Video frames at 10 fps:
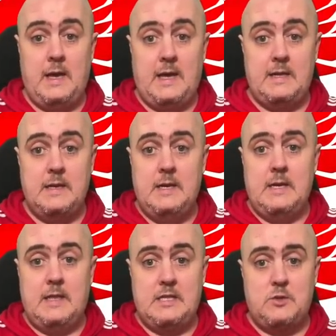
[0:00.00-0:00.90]
and
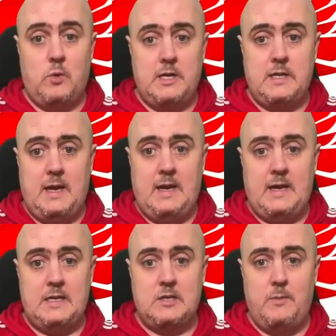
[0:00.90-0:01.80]
that's what
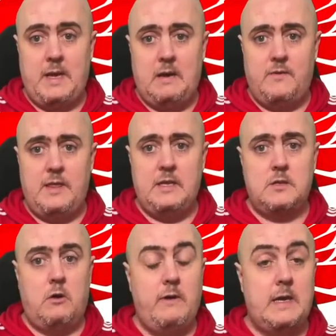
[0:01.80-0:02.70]
it's coming out of, I think it's
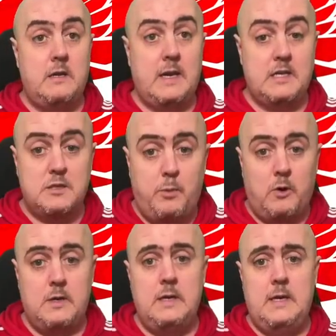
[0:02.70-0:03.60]
Corriere della
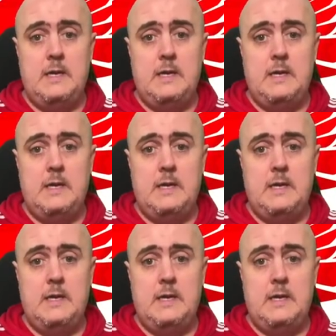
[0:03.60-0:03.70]
Sport.